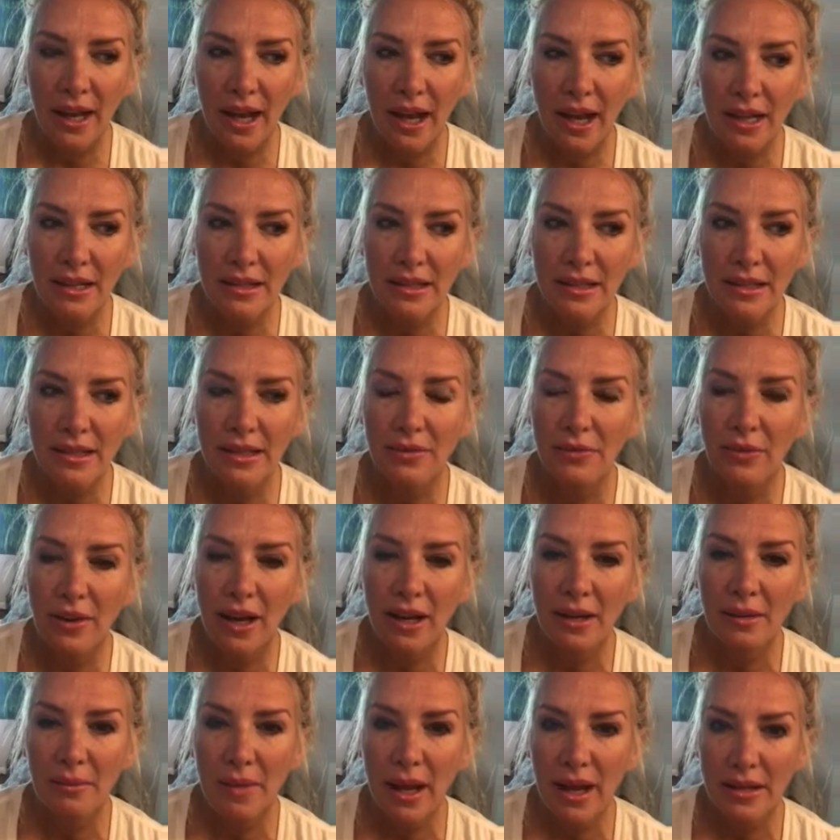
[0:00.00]
as a
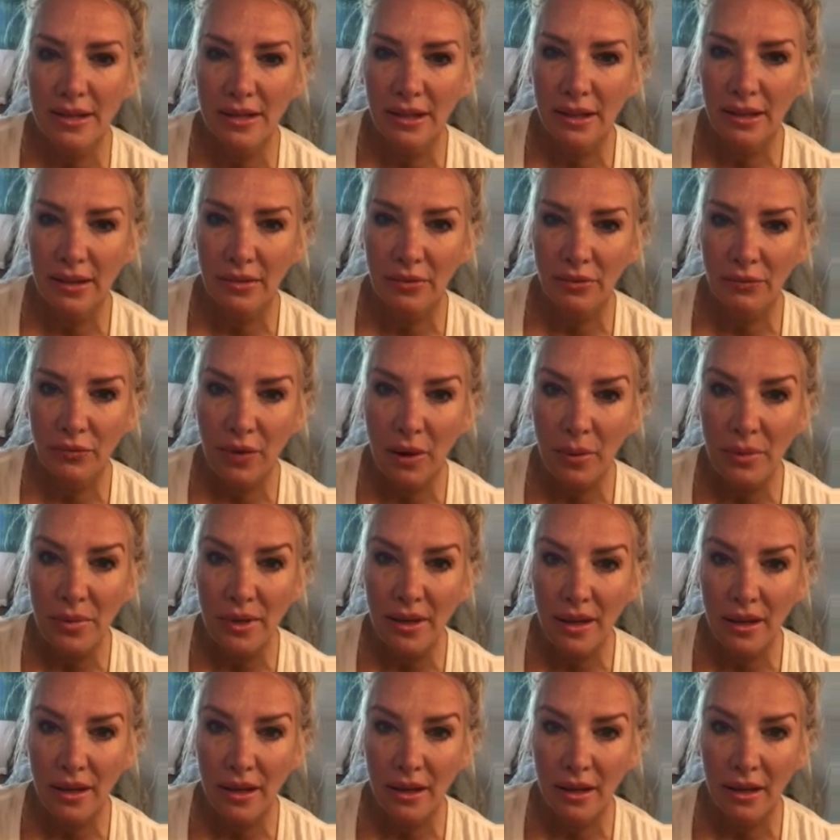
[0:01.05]
divine masculine and
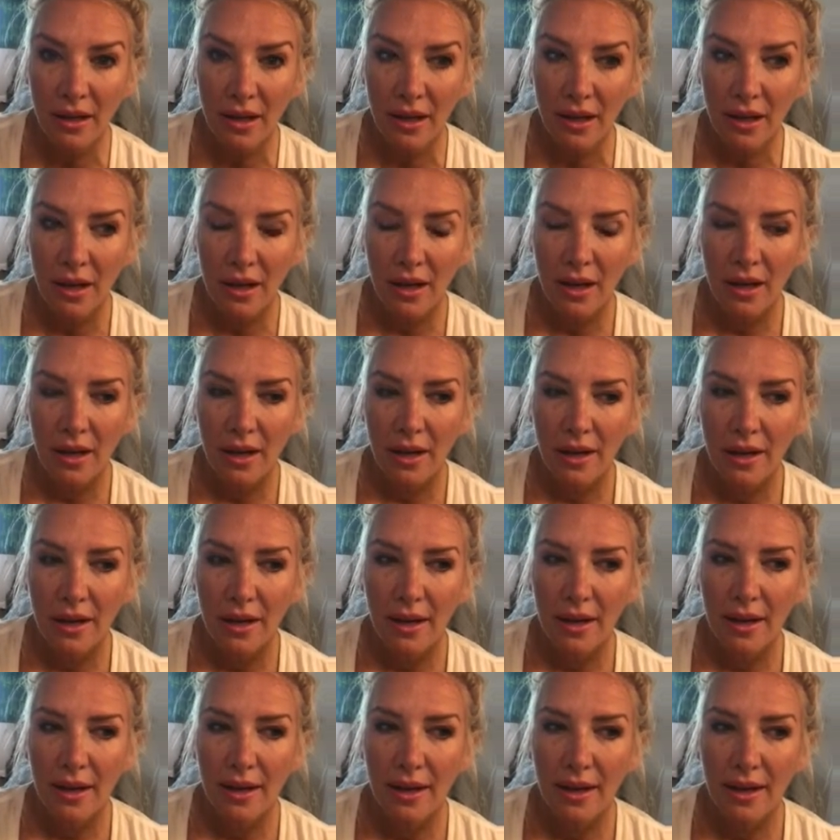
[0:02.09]
feminine,
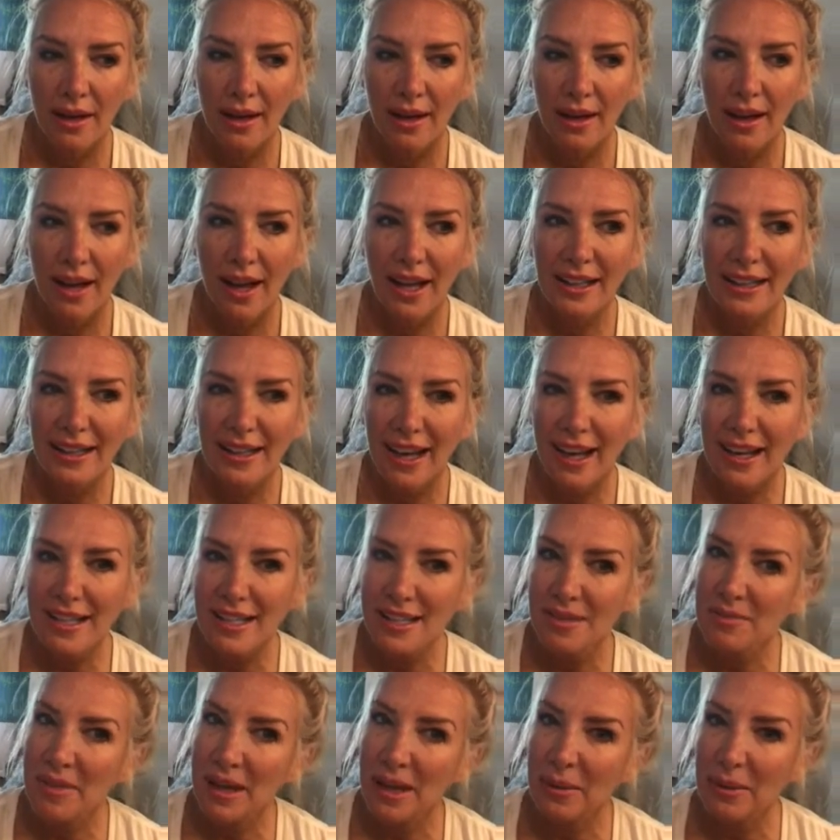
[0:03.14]
I
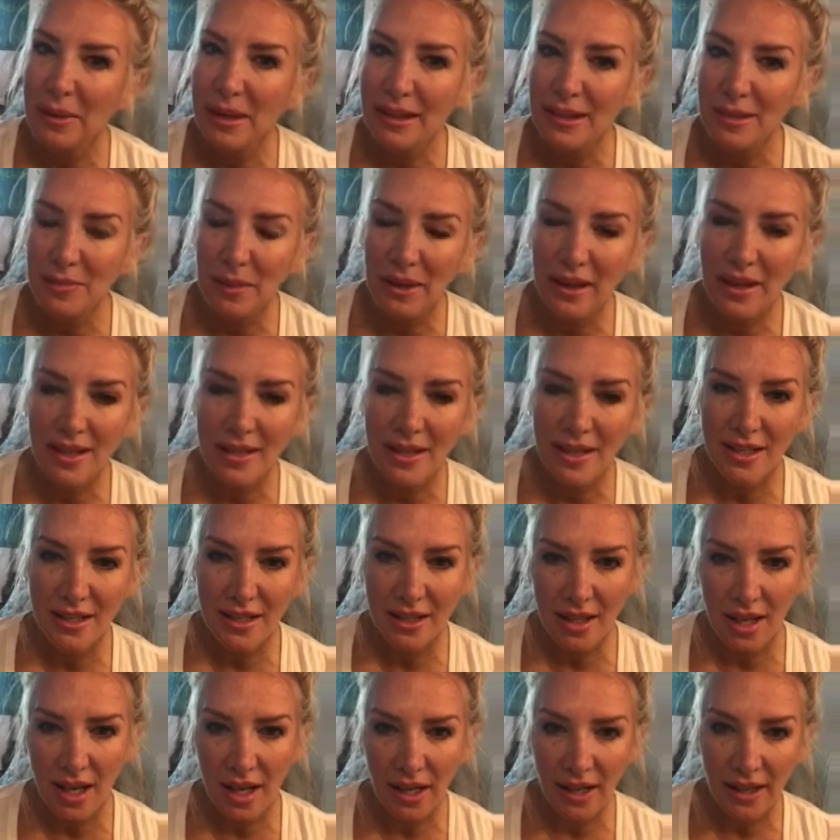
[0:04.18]
guess maybe it's because it's
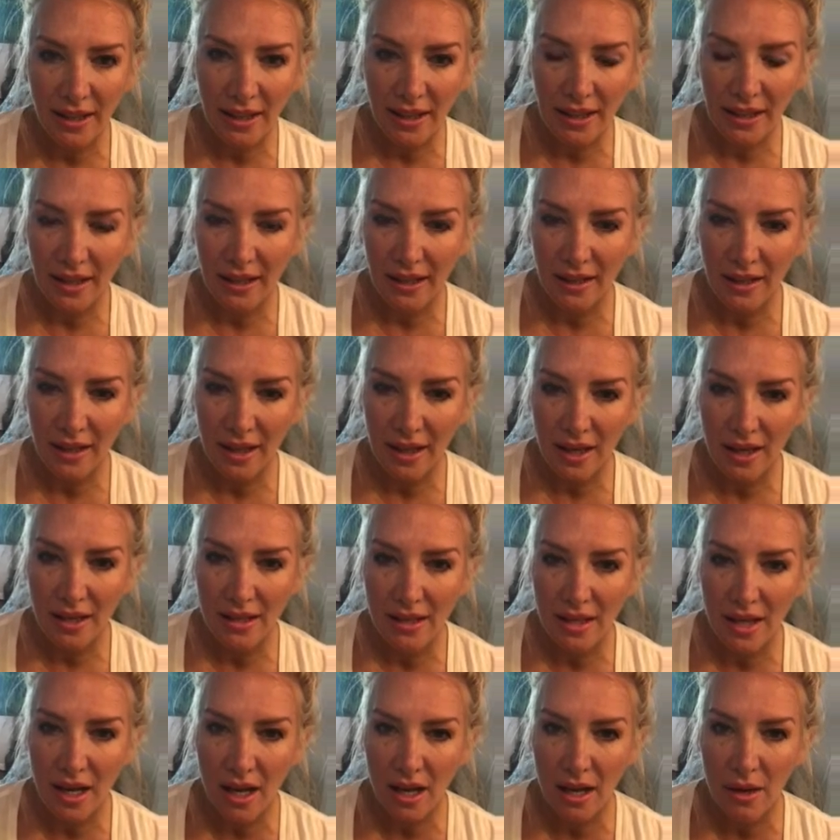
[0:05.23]
lining
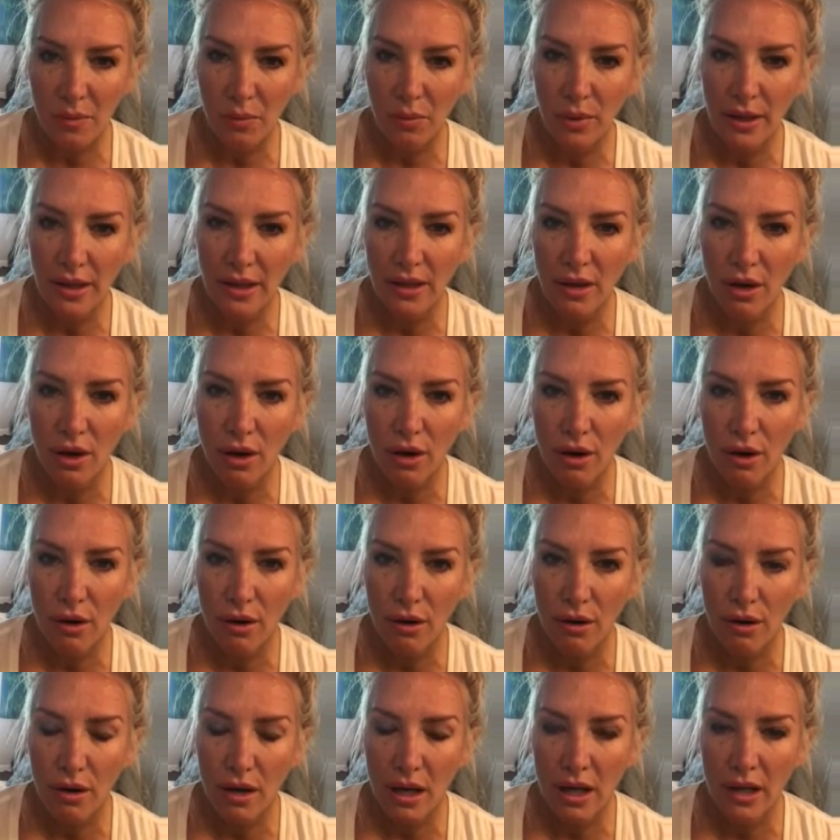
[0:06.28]
us up with
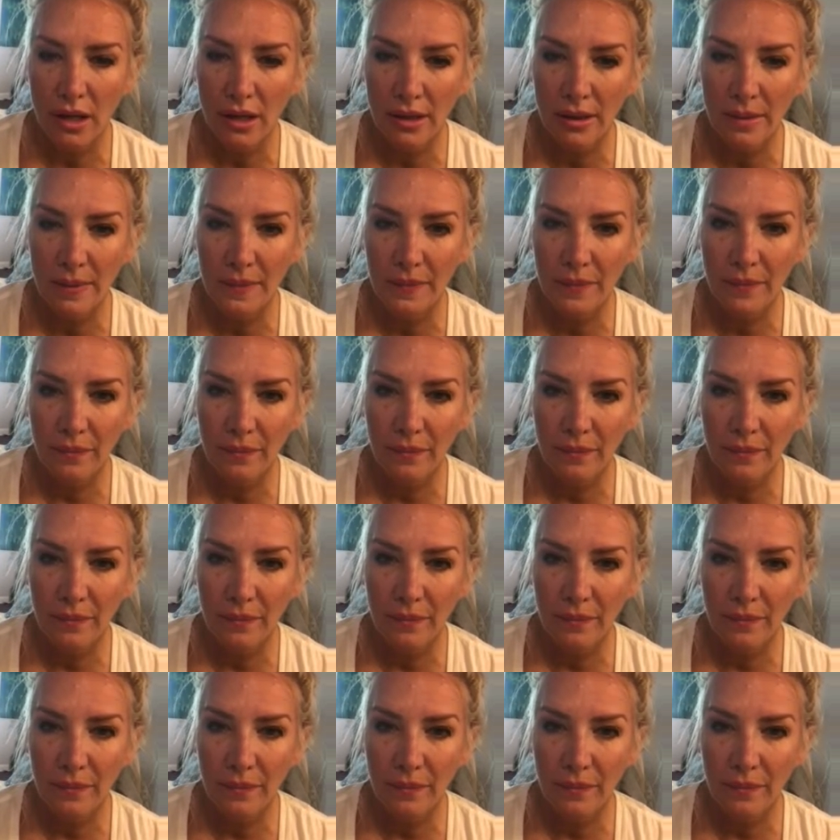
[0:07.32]
our